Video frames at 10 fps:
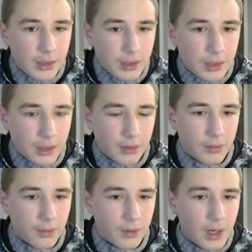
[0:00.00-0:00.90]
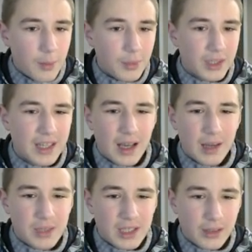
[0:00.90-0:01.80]
King e4, but yeah,
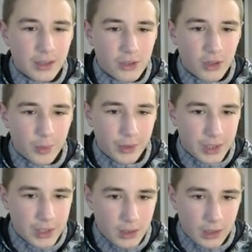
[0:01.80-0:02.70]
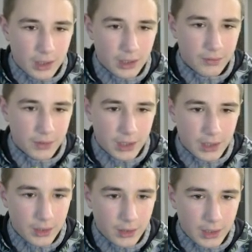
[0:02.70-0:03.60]
I'm still not sure about this line, if
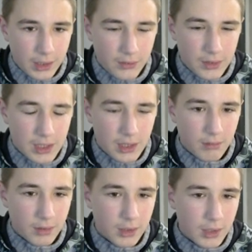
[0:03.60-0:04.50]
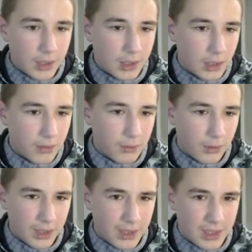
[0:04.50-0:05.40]
here, knight f7, king e4,
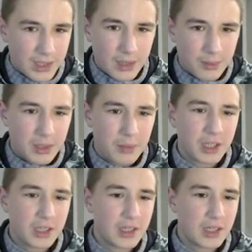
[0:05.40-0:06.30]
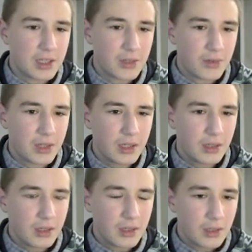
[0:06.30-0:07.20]
knight 6 but I mean, king e3
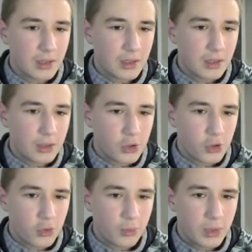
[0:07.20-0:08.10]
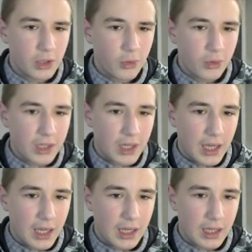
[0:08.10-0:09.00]
should be
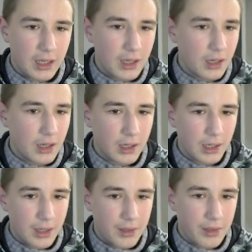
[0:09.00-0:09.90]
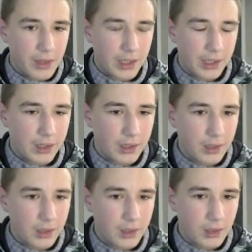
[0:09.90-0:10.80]
okay, I think.
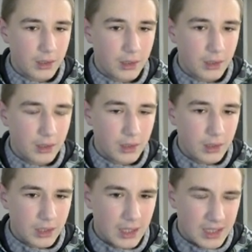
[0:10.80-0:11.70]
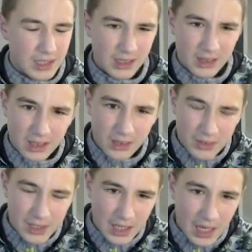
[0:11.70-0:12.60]
I think I'll take
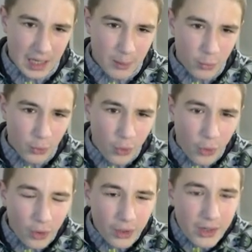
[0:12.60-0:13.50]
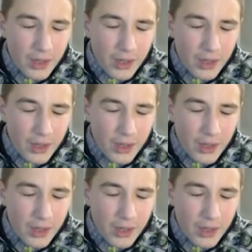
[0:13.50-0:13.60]
with a pawn.